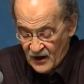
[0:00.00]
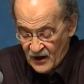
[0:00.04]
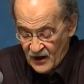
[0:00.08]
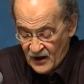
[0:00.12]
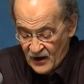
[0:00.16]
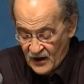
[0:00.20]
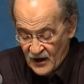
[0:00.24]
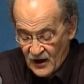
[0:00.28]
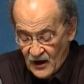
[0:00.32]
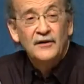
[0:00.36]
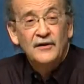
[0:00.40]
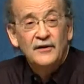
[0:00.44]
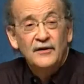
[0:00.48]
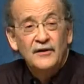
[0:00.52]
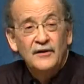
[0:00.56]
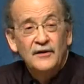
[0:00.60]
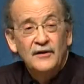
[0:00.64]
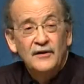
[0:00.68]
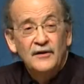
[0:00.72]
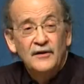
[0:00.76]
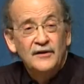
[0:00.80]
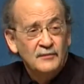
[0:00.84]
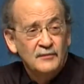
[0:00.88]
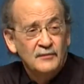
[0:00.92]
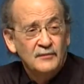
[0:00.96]
According
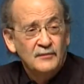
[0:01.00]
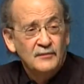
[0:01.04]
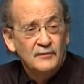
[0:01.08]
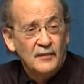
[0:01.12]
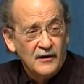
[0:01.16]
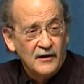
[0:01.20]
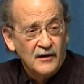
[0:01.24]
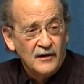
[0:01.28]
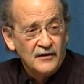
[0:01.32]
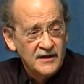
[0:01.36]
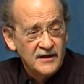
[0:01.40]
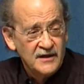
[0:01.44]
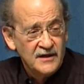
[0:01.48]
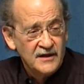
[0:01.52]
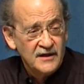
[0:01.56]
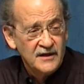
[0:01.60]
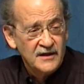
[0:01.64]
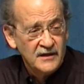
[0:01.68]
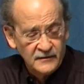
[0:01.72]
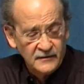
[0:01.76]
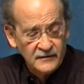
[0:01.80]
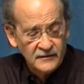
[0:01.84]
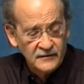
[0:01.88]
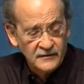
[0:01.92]
to Marx here,